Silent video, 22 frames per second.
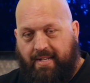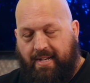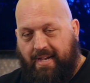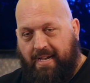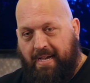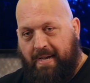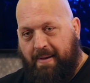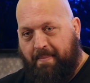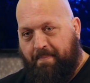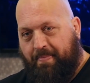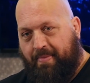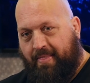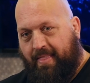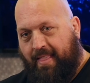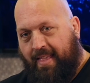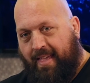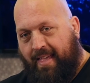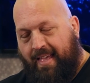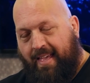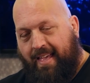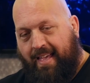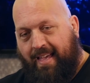
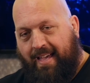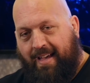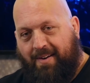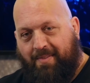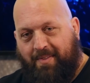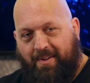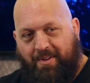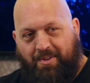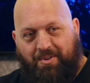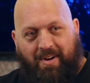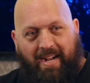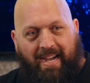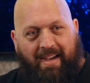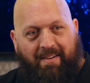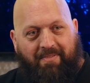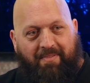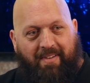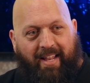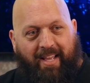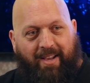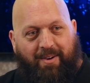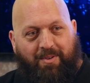On the
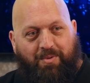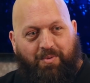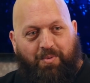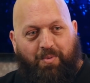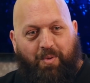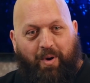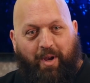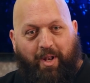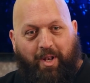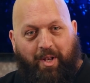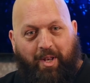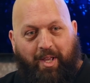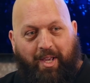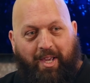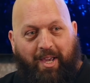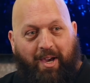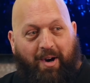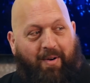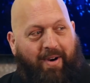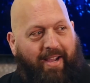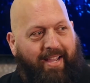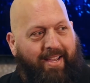draft night, he goes, where did he
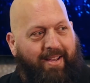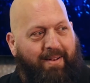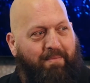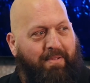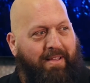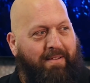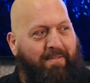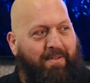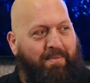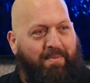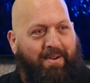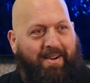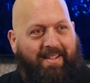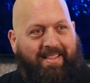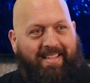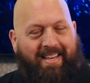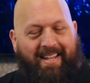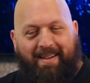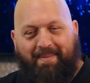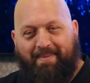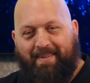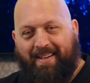go? I couldn't believe he brought
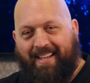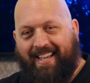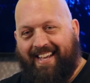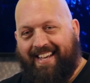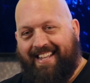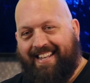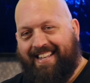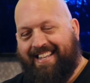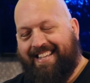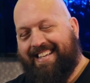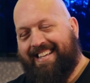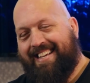that up again.